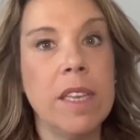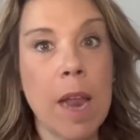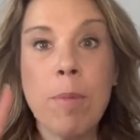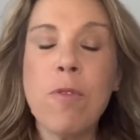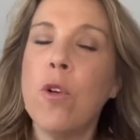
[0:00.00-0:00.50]

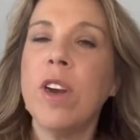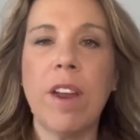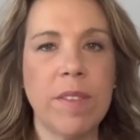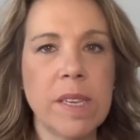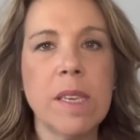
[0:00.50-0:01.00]
Number four,
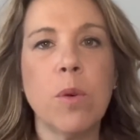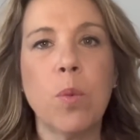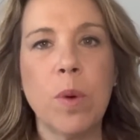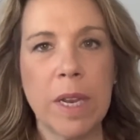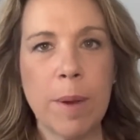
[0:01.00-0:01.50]
now this is a
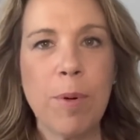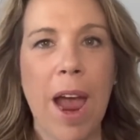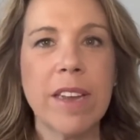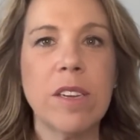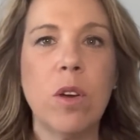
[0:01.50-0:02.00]
really
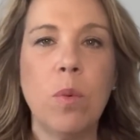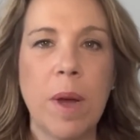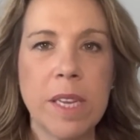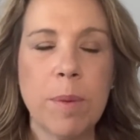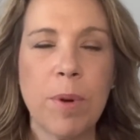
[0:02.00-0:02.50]
practical
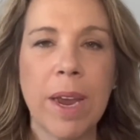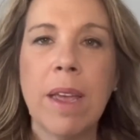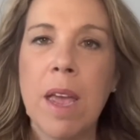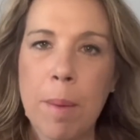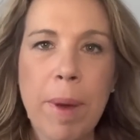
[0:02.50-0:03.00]
one to bring,